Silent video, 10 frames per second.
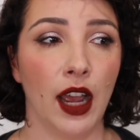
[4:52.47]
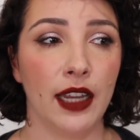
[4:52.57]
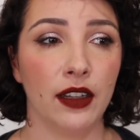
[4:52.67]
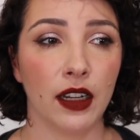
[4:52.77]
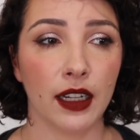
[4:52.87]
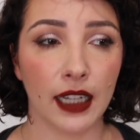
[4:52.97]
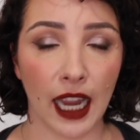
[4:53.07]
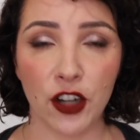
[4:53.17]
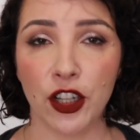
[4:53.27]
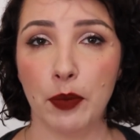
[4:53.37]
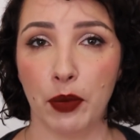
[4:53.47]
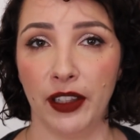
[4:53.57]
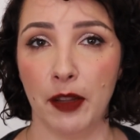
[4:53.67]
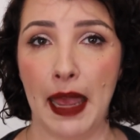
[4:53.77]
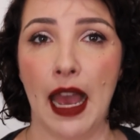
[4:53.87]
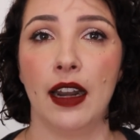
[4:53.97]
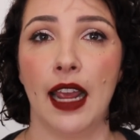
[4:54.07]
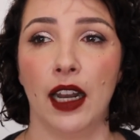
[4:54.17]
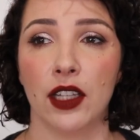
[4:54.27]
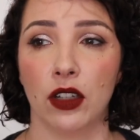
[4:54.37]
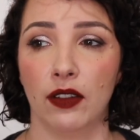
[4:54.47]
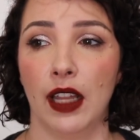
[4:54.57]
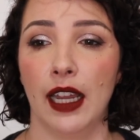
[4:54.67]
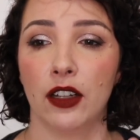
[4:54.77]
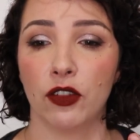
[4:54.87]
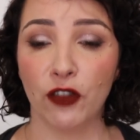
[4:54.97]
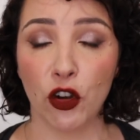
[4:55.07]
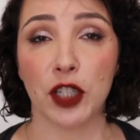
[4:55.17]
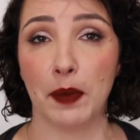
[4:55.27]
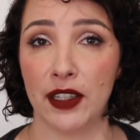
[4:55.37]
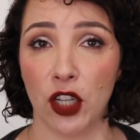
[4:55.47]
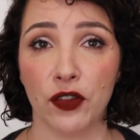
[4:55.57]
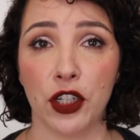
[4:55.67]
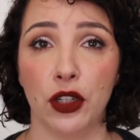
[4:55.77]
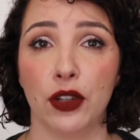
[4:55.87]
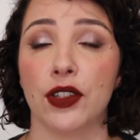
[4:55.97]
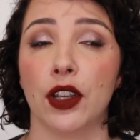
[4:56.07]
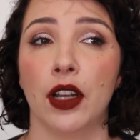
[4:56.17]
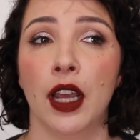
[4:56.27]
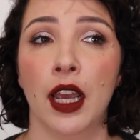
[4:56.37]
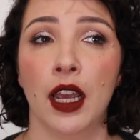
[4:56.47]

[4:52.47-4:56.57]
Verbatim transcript: I occasionally bring them out and I sort of like force myself to use it